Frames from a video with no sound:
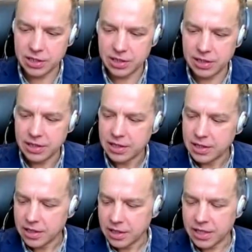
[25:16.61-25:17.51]
uh,
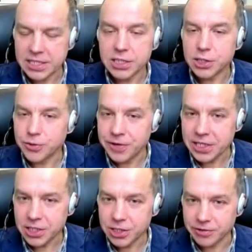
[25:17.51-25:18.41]
lessons of
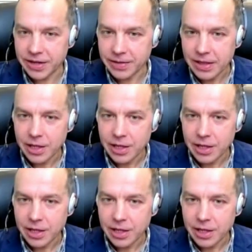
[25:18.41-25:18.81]
history.